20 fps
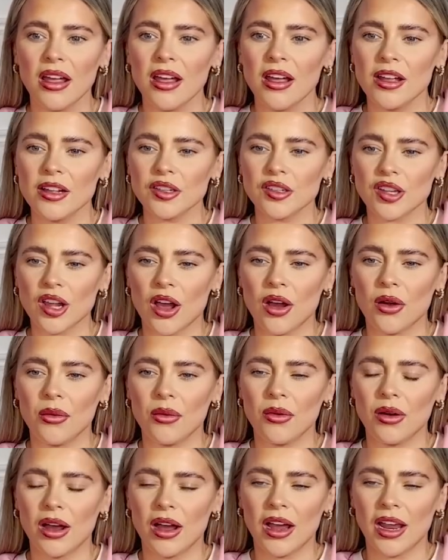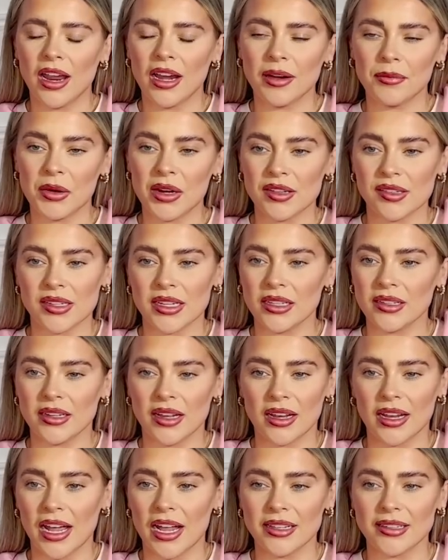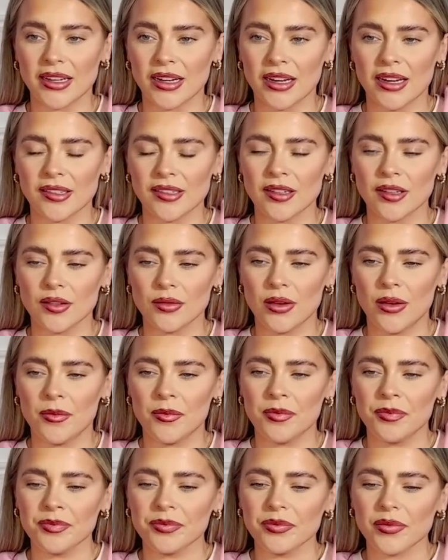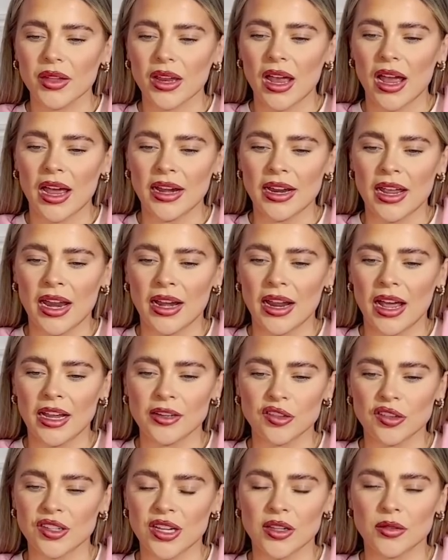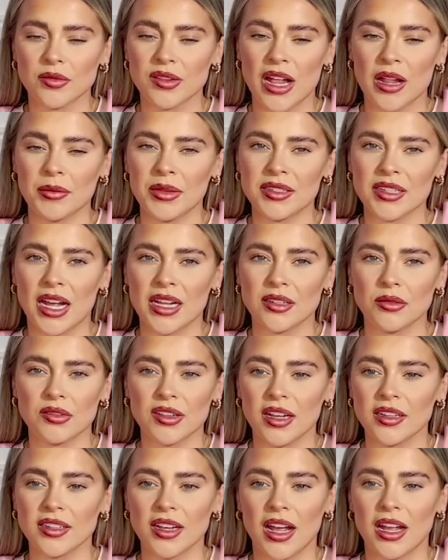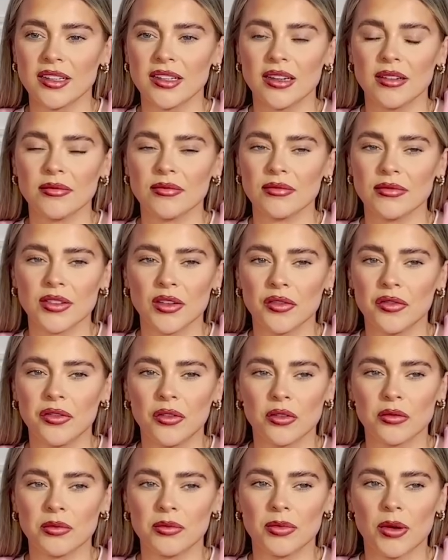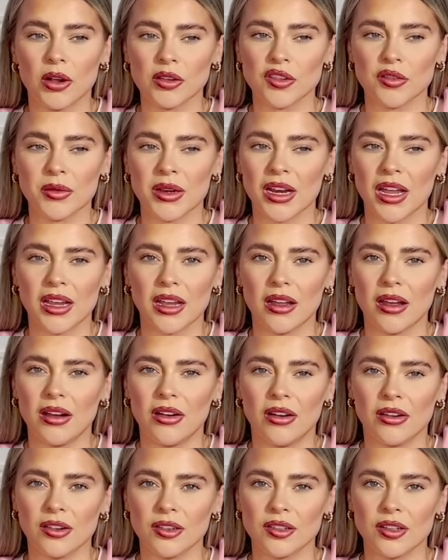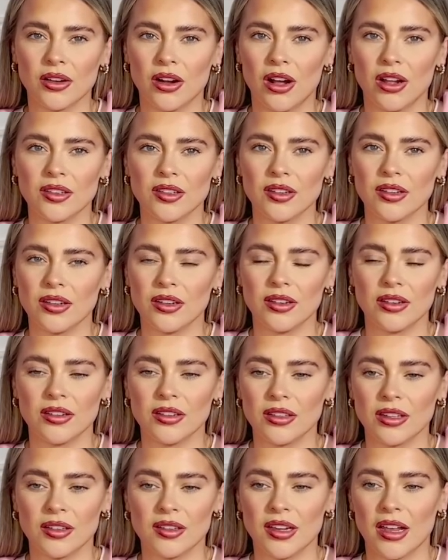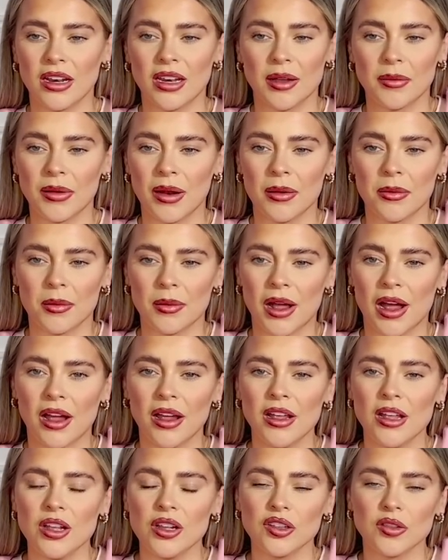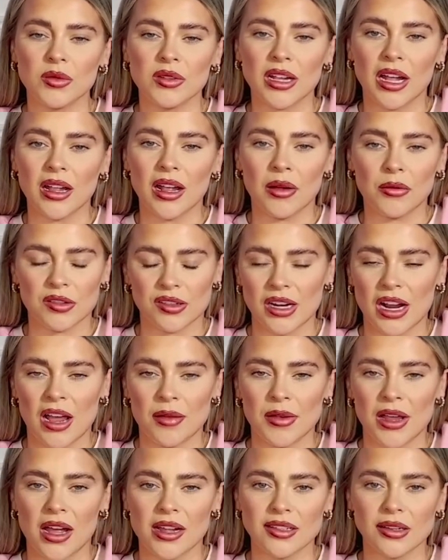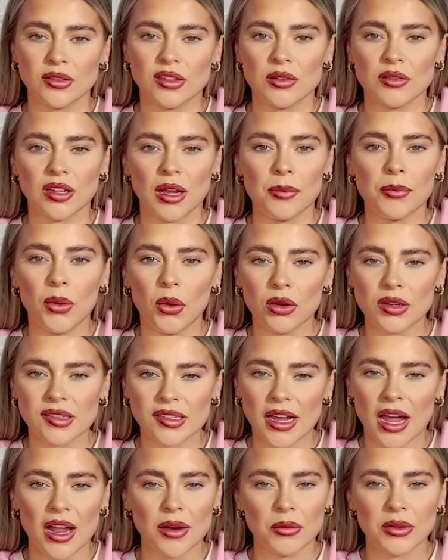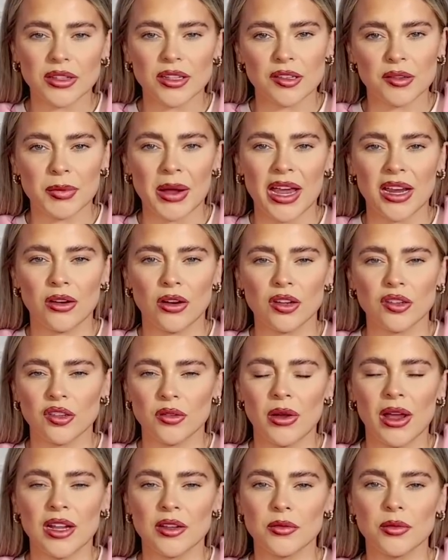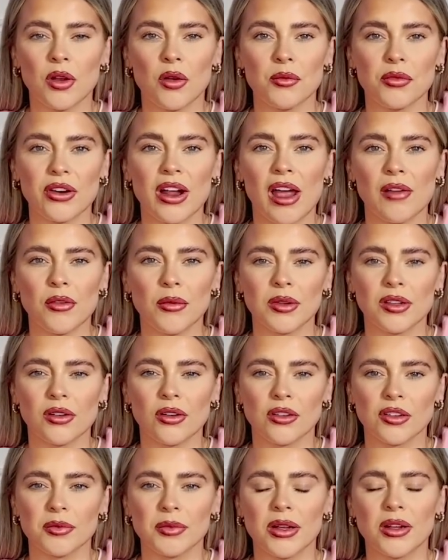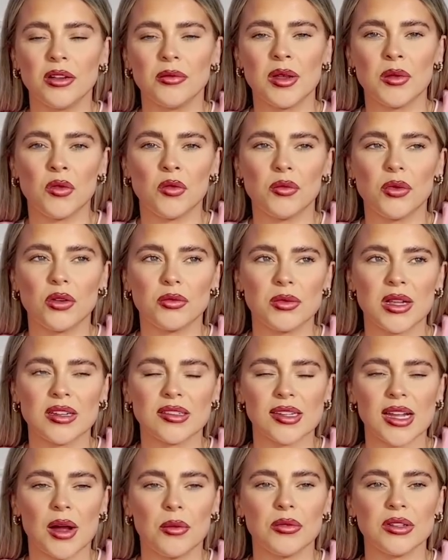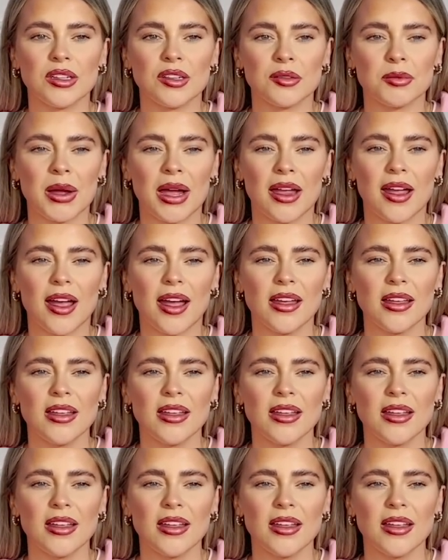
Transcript: So but I still, again, didn't listen to him. And then I just ended up telling my dad, I was like, Dad, they fucking botched me, like, honest to God, like, blah, blah, blah. My dad, I was crying my eyes out, and he was like, book a scan with the Spire. So I ended up going private with an hospital. My mum booked me a scan with the Spire.